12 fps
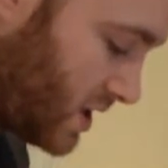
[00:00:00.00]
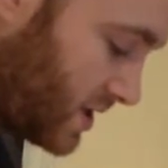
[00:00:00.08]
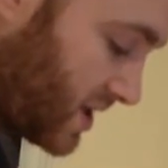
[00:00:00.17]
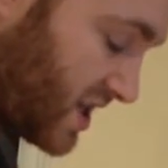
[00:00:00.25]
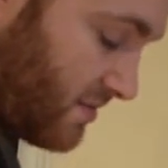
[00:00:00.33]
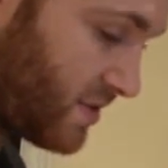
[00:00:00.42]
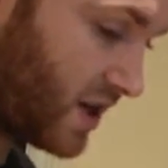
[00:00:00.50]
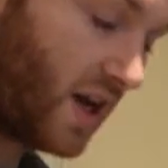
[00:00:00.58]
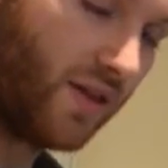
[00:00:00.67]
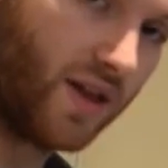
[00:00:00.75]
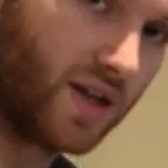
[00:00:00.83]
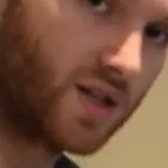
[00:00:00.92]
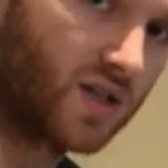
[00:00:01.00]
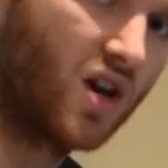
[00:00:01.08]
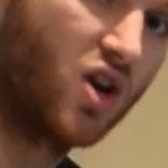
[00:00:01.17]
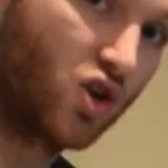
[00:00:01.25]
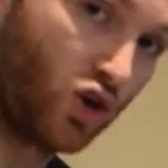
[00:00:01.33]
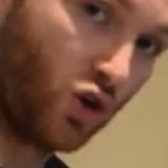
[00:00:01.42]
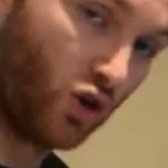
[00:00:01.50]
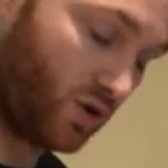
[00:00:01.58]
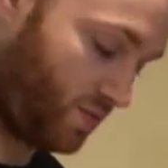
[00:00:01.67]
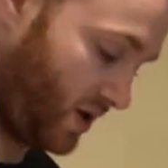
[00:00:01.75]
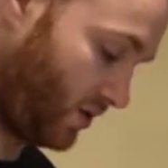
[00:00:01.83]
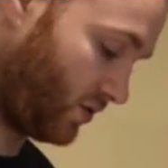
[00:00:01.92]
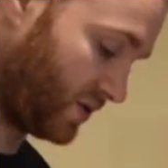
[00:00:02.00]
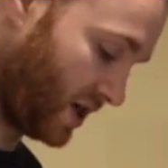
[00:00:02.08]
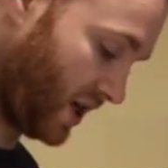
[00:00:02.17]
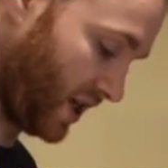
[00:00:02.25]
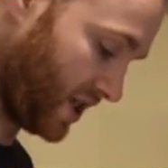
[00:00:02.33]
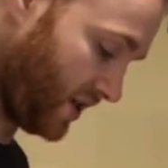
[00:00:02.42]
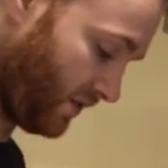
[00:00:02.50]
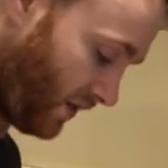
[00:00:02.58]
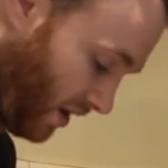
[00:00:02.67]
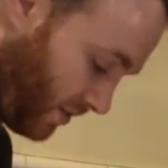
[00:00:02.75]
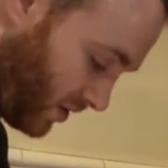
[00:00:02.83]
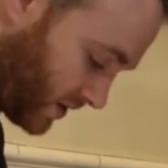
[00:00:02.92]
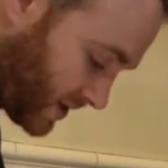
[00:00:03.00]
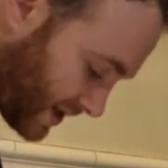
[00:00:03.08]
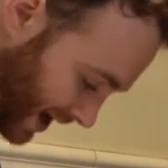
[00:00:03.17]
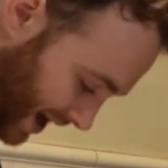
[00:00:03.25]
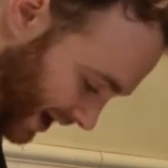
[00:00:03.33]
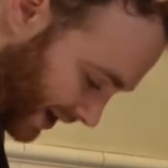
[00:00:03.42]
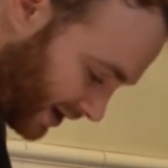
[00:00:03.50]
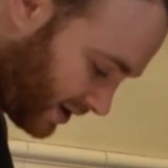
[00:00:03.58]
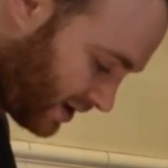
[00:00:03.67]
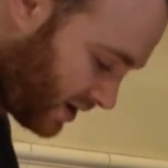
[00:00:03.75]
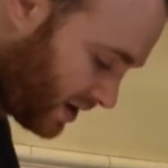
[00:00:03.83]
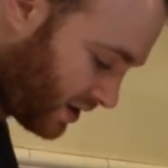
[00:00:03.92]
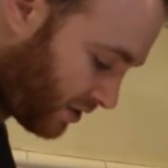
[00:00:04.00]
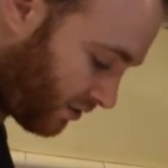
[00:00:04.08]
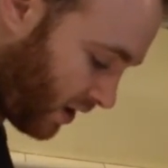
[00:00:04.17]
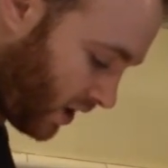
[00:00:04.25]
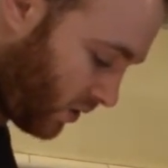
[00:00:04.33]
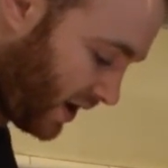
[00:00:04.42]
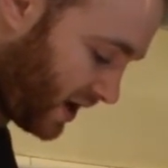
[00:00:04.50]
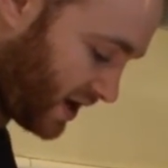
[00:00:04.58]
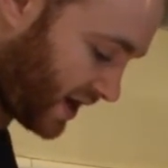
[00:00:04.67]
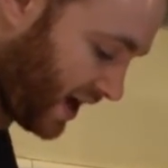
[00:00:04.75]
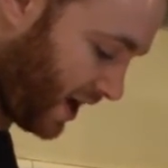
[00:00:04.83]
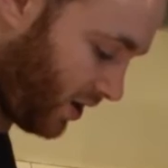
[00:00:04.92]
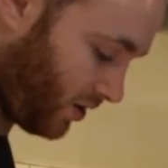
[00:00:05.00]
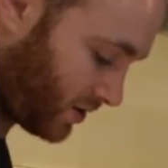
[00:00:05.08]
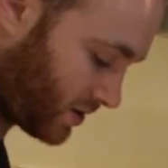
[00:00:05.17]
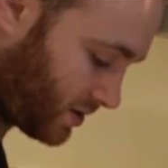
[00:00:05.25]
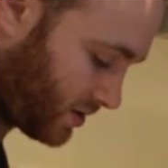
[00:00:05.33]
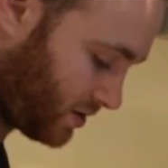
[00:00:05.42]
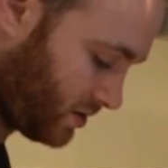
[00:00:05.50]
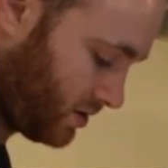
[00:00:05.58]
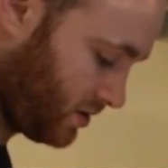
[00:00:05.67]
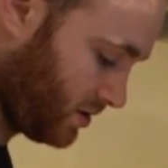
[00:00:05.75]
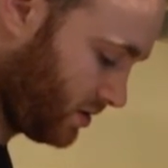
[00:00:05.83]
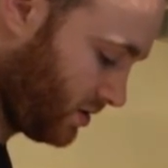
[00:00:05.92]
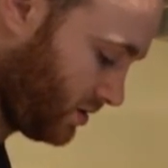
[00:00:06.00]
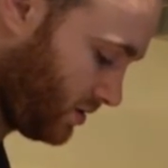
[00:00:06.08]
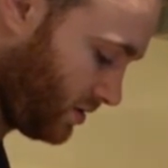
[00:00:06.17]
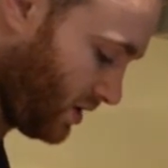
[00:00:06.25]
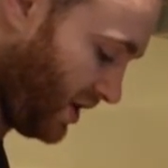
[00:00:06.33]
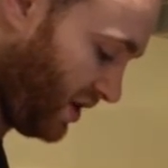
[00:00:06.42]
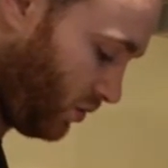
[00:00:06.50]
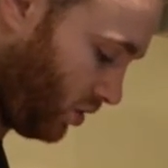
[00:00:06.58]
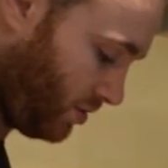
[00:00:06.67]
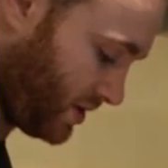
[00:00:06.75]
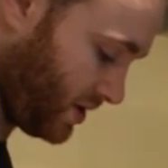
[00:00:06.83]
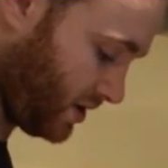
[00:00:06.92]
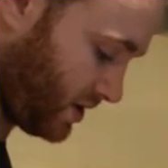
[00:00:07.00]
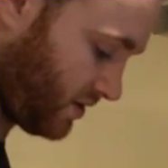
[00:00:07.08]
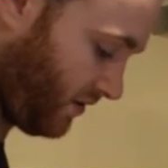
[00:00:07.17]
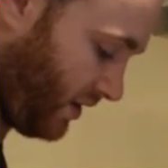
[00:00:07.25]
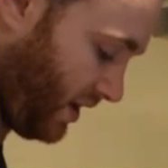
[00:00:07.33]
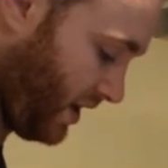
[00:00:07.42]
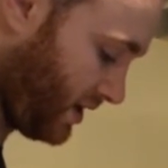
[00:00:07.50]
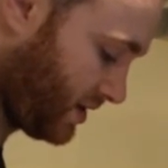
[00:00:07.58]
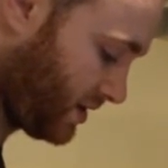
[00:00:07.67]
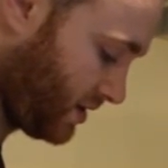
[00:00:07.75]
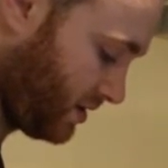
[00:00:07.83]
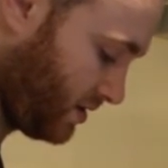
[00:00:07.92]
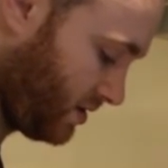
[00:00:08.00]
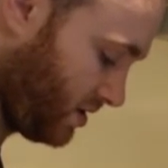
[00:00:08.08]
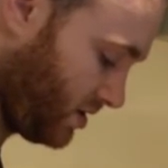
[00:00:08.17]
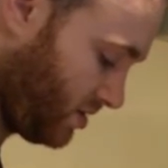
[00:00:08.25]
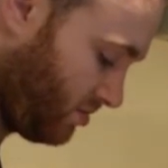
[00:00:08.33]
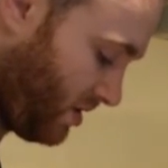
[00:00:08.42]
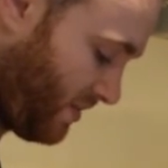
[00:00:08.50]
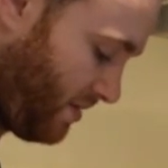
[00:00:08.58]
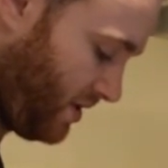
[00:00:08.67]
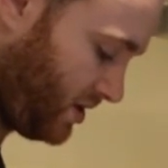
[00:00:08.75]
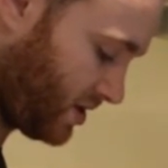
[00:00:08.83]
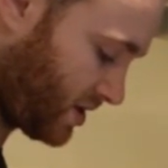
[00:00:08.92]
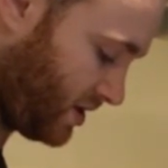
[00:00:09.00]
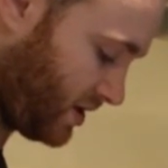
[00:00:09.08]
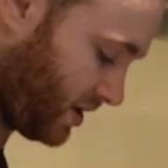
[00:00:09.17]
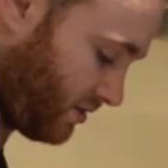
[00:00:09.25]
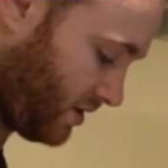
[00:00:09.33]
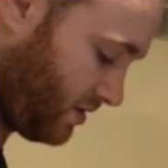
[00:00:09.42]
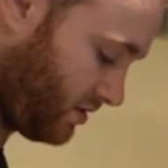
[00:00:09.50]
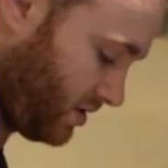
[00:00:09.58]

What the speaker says: Something like this could be an alternative. I'm not saying throw away your Kellogg's and your Warburtons for this, but maybe just consider it.